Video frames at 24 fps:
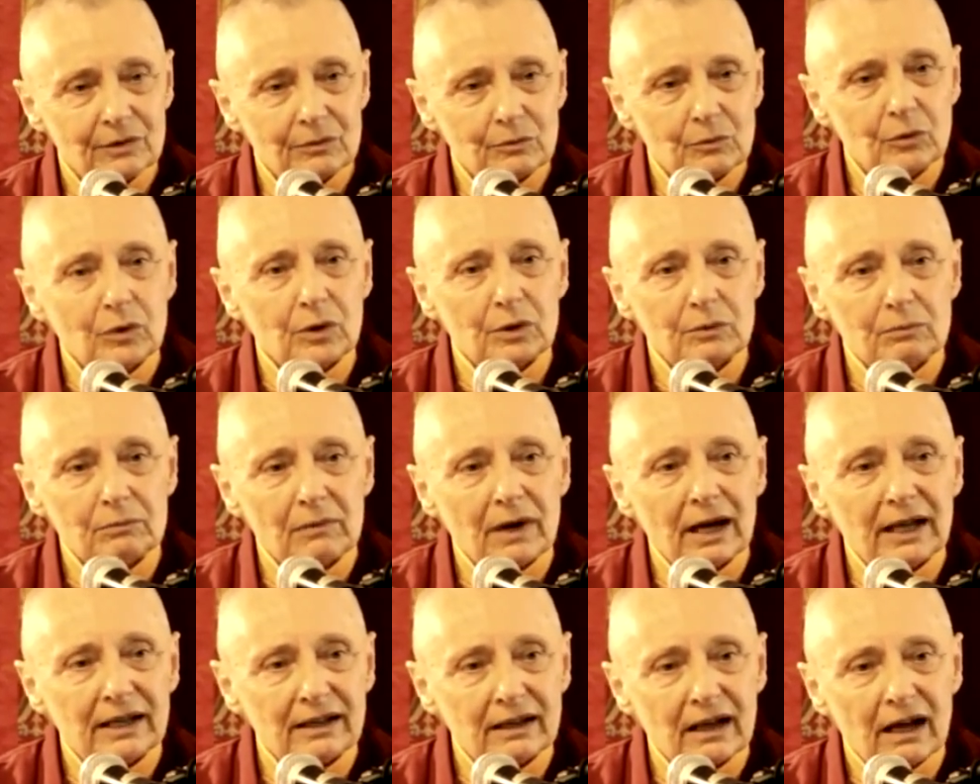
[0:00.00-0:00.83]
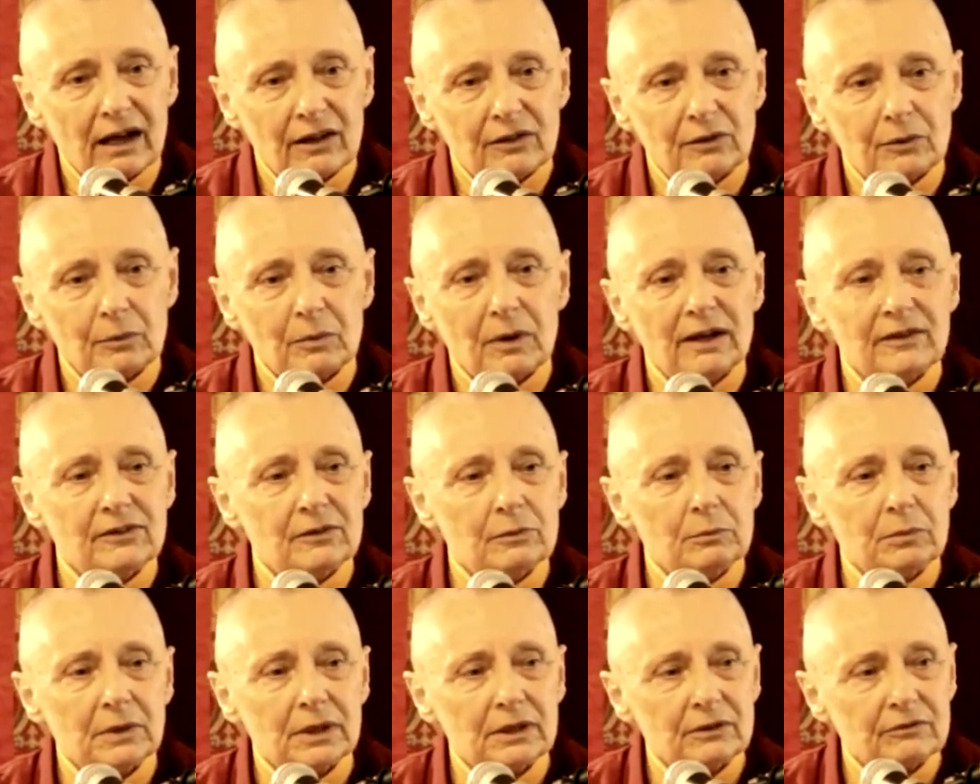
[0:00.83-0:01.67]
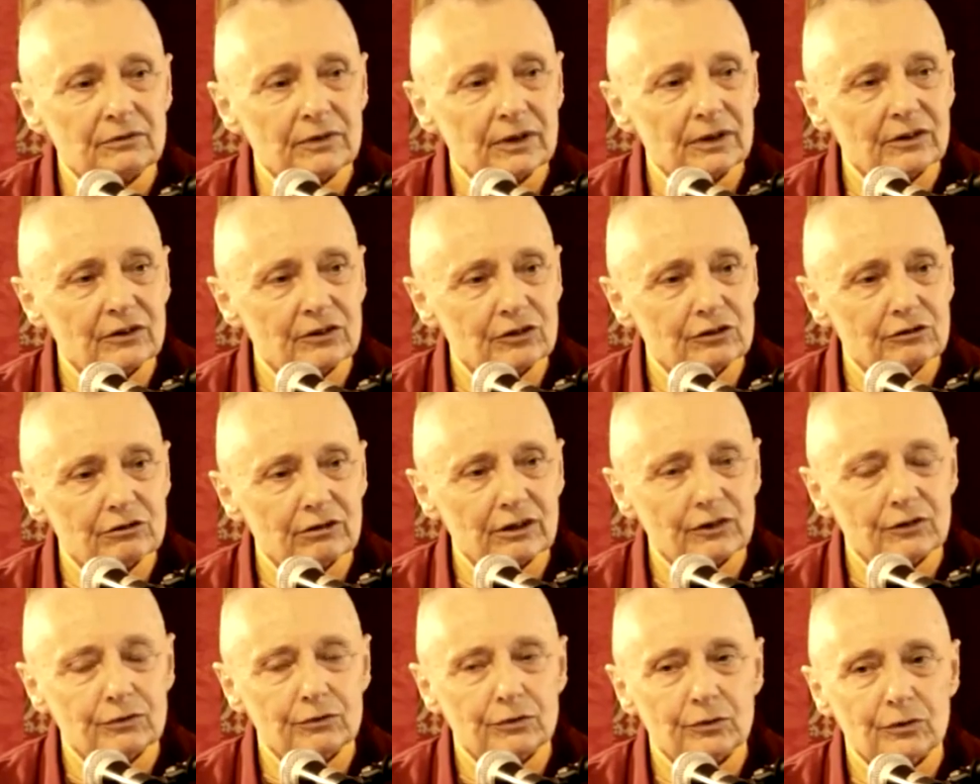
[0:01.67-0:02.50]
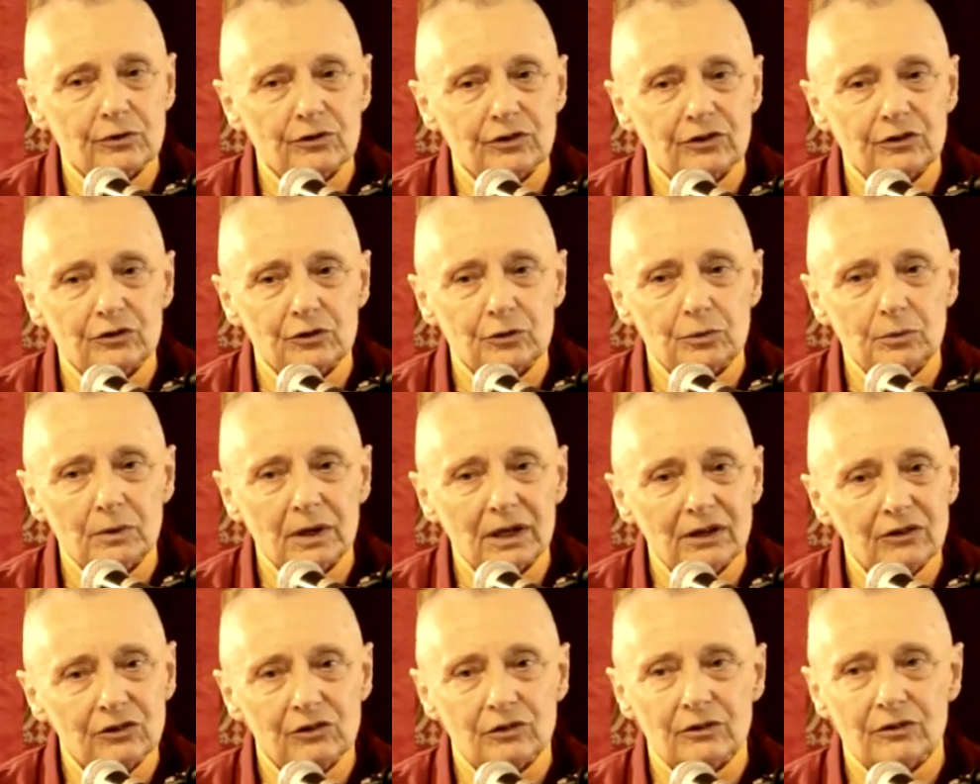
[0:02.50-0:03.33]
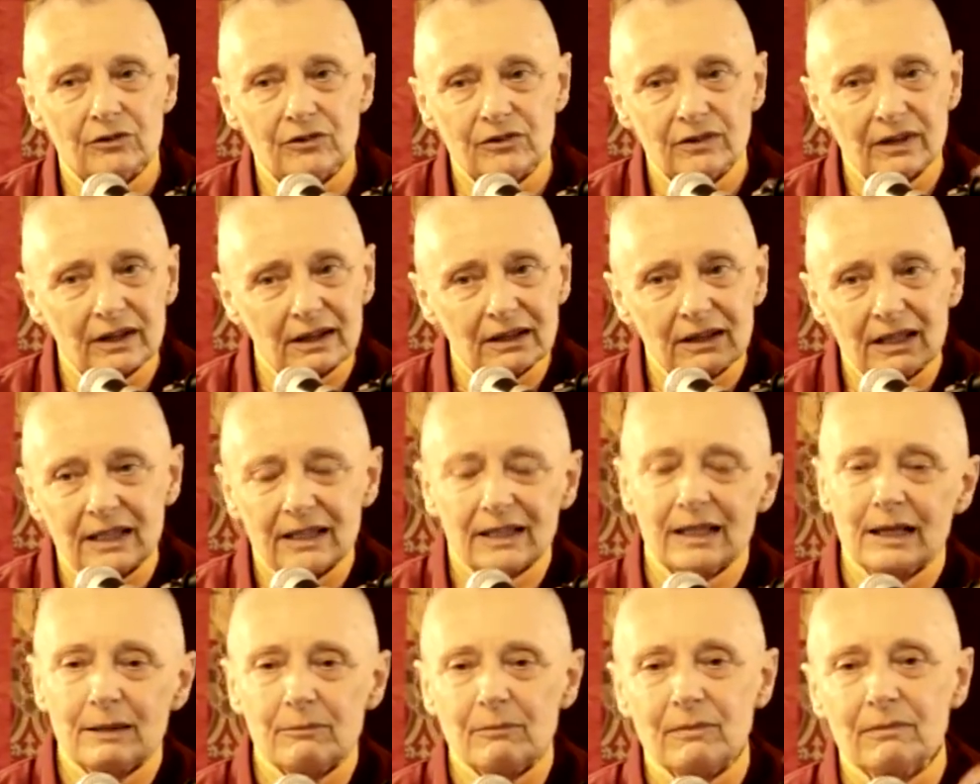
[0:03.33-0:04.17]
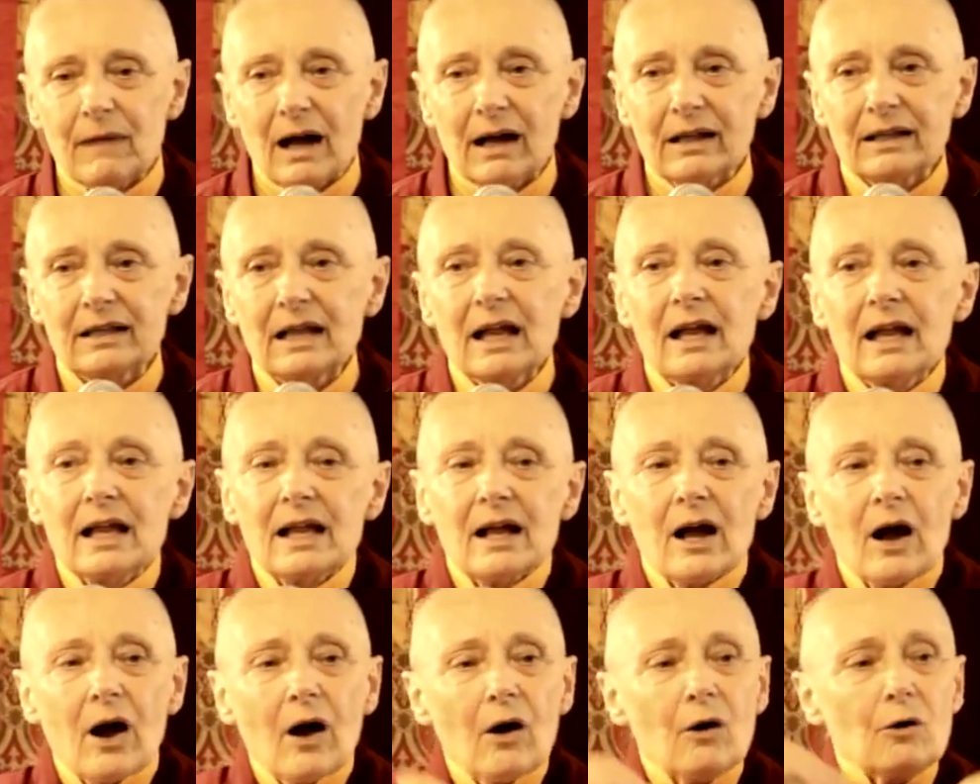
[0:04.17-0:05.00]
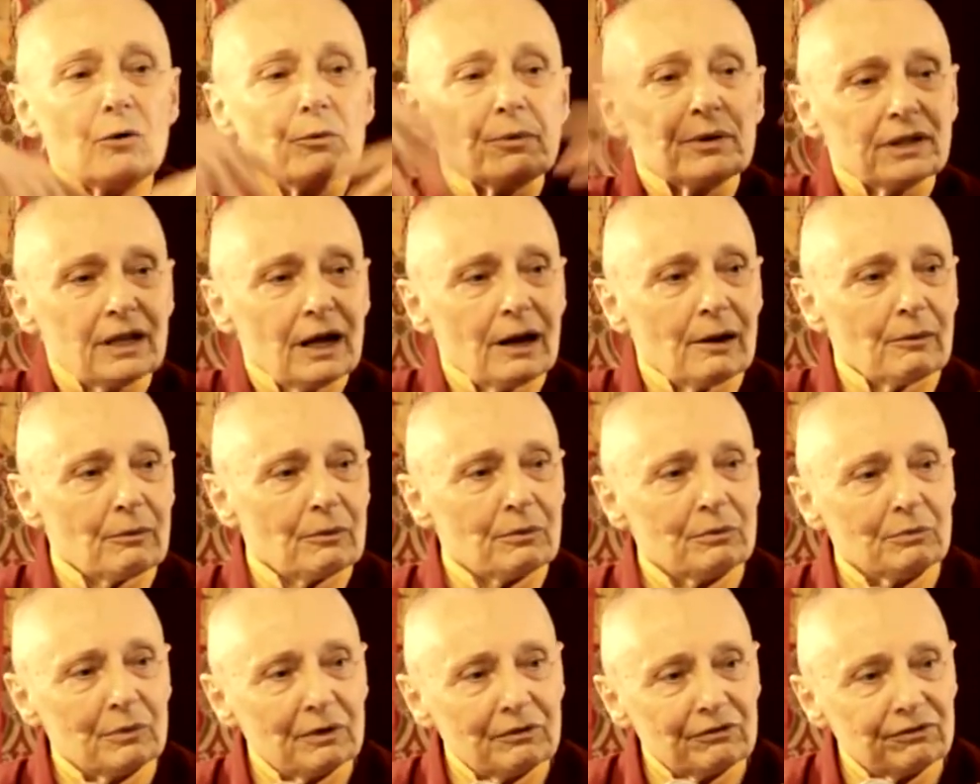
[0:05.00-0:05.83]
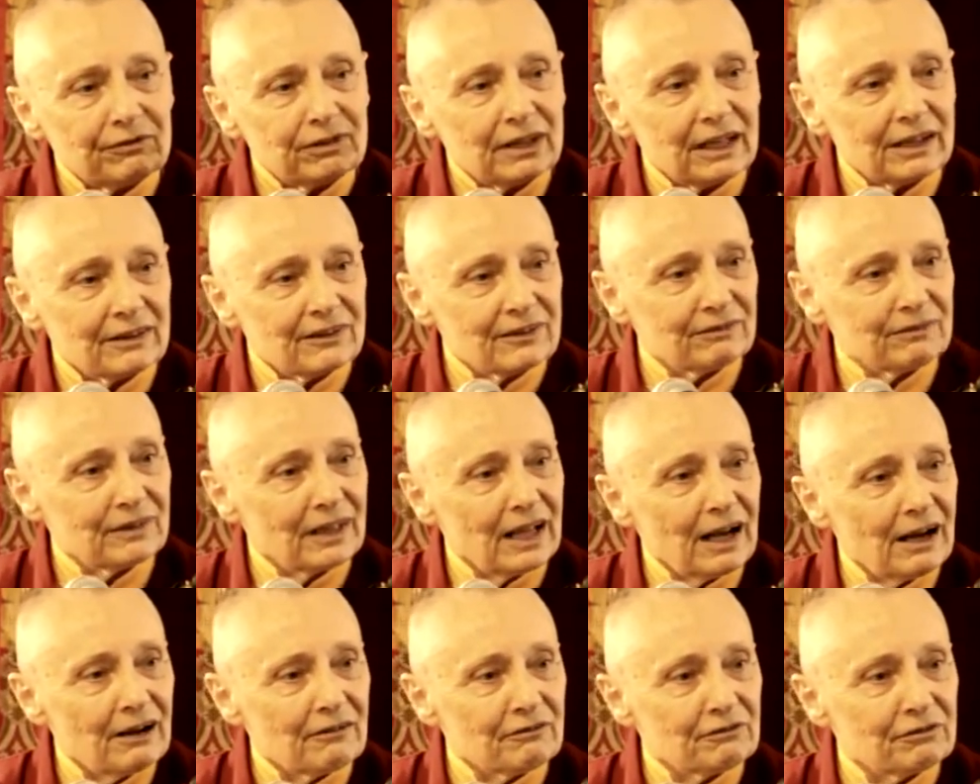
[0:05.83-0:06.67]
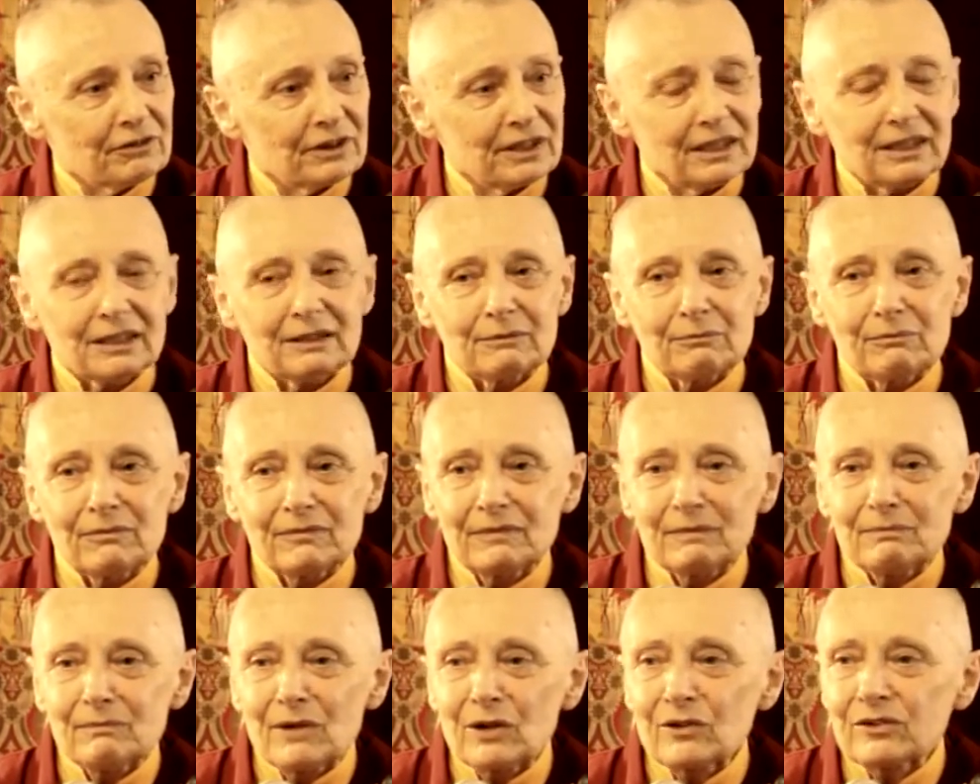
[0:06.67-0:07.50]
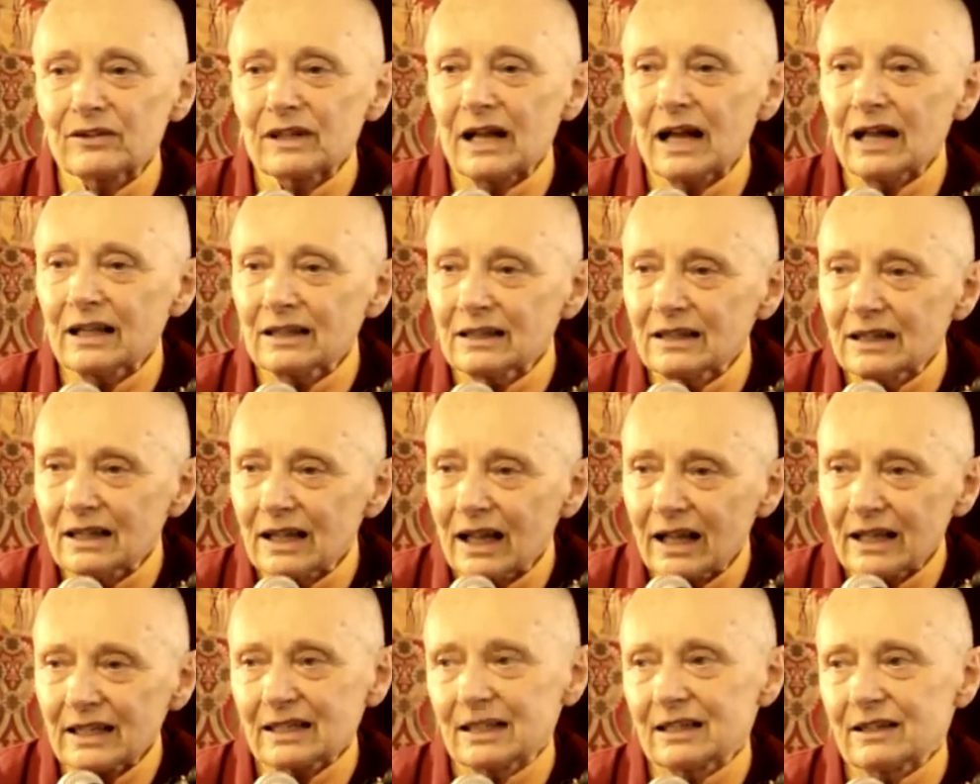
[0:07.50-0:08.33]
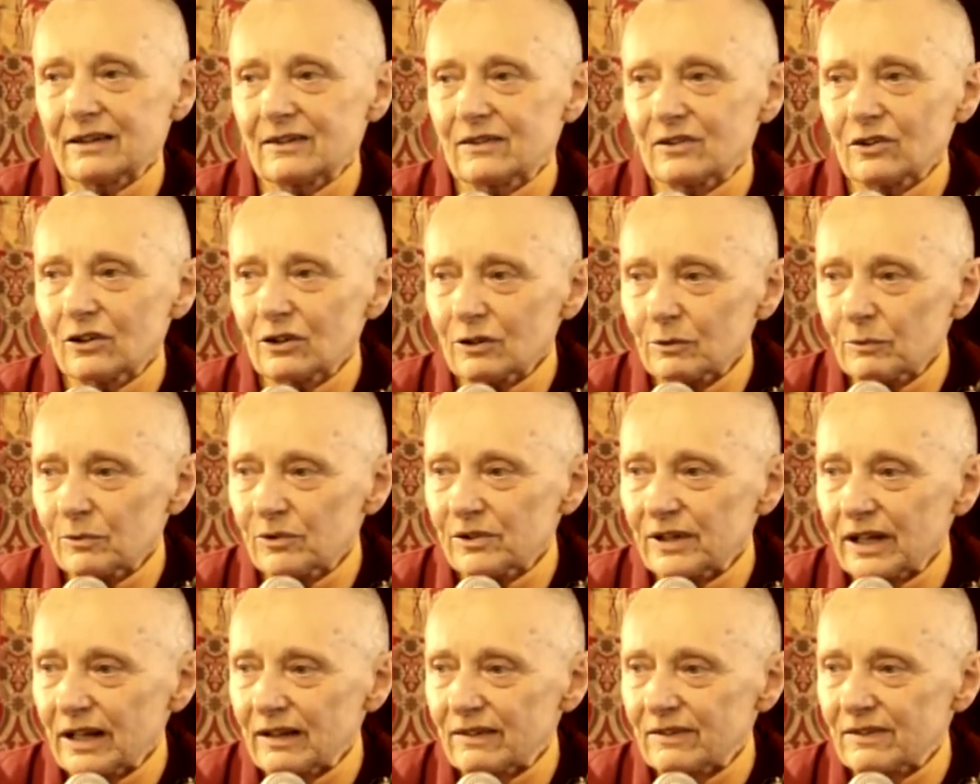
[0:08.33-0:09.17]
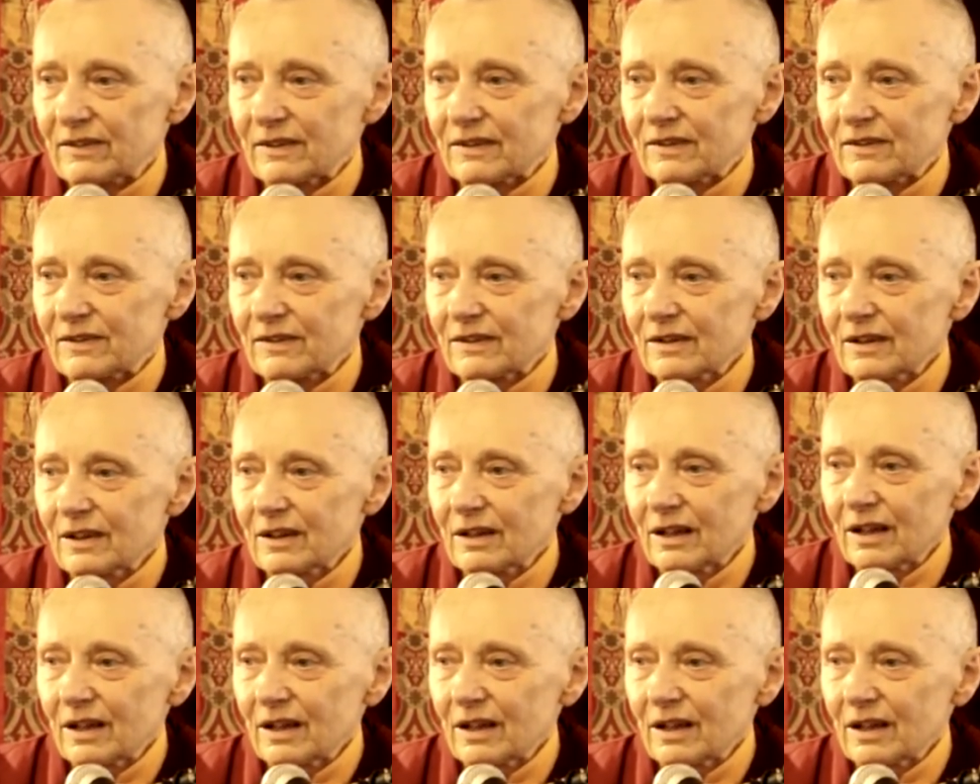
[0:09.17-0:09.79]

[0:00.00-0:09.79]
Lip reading: what might otherwise have been a very stressful situation, suddenly their mind opened up with floods of love in the most unlikely circumstances.